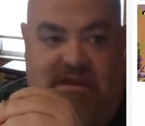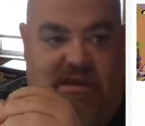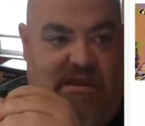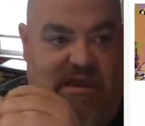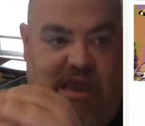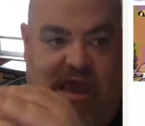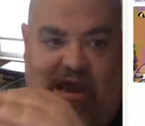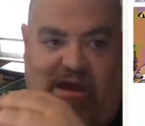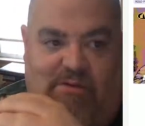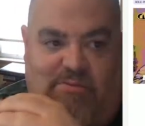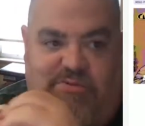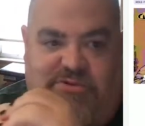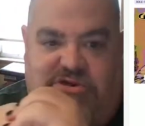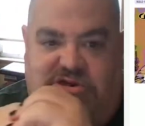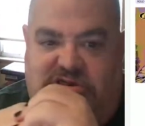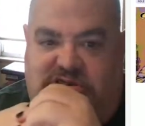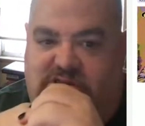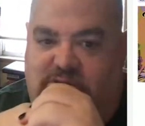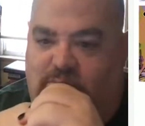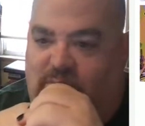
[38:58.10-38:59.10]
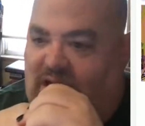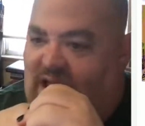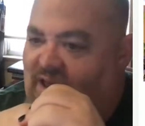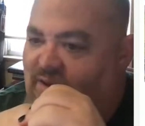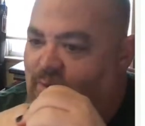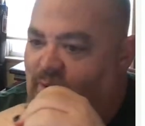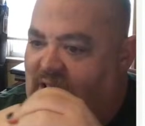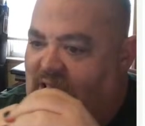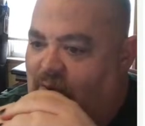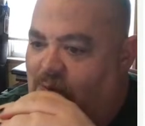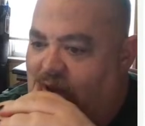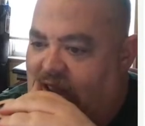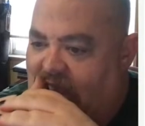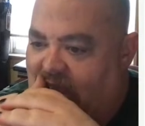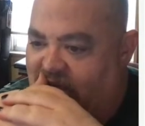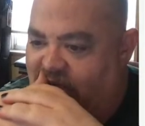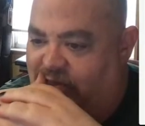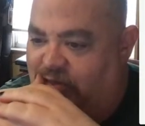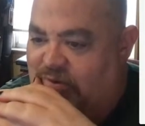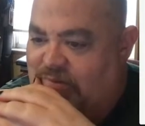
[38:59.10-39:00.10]
We
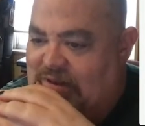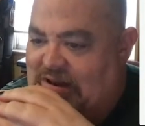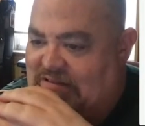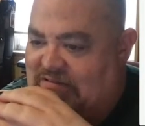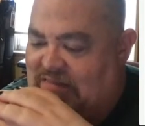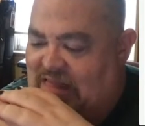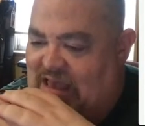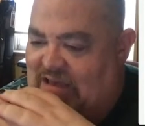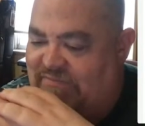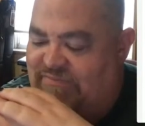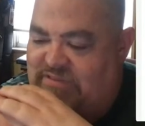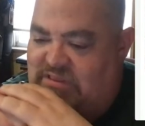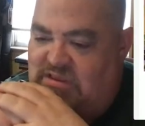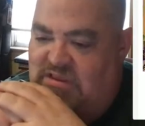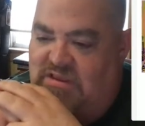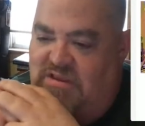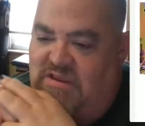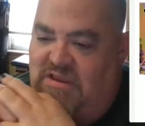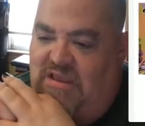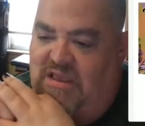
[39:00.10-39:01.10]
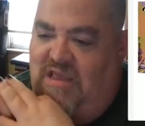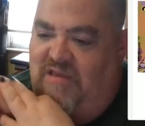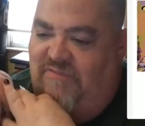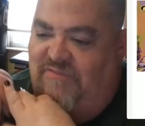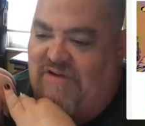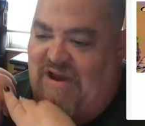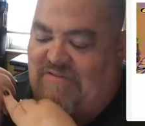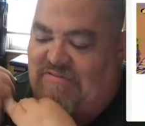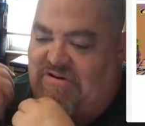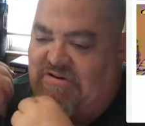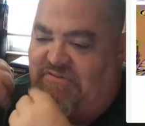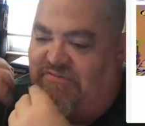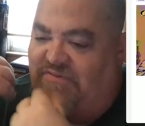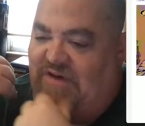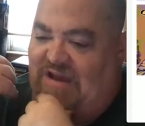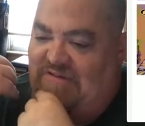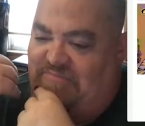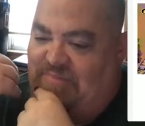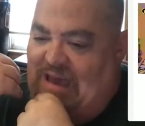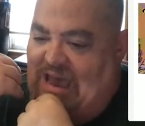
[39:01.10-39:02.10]
3 minutes left,
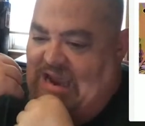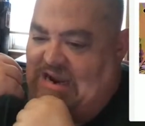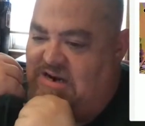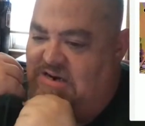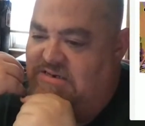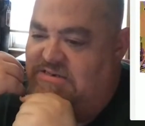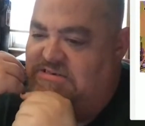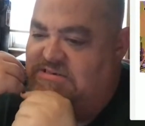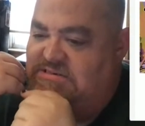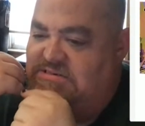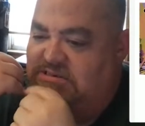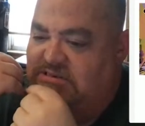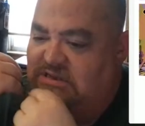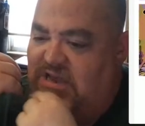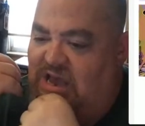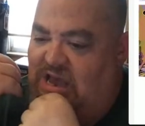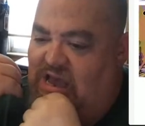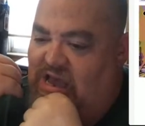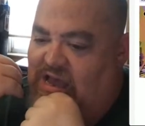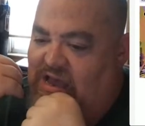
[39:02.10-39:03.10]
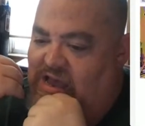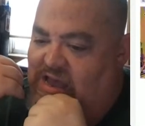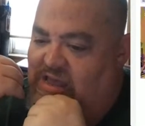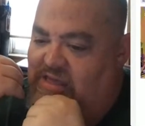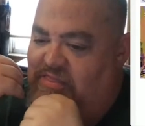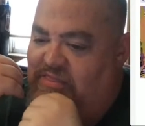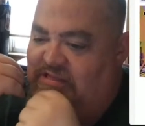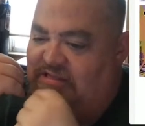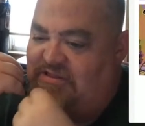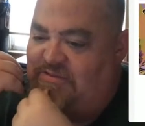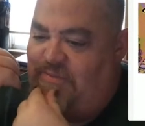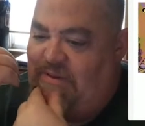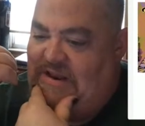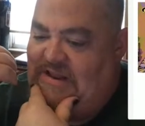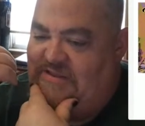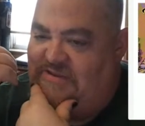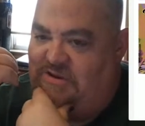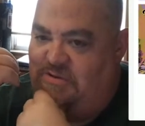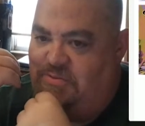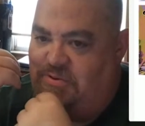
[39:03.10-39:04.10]
505 backers. It's been a
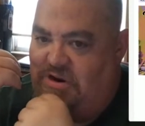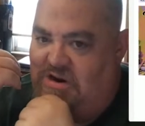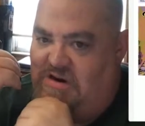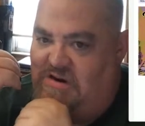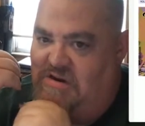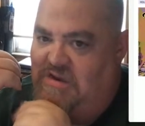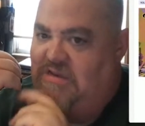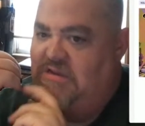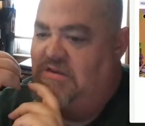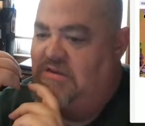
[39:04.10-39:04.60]
super.